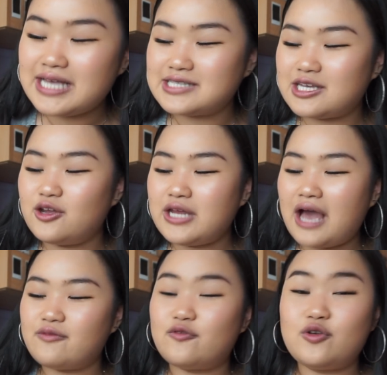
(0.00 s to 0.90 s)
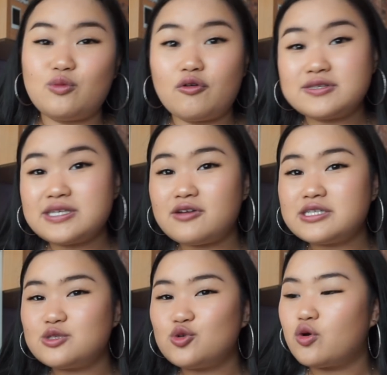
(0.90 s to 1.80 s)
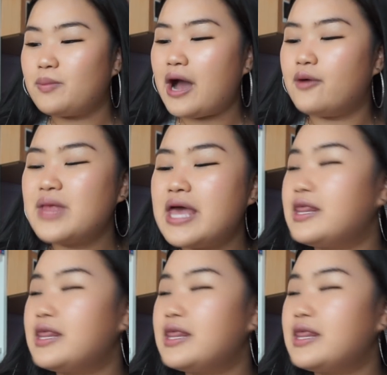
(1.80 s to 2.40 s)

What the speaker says: as I only have a few more series to talk about.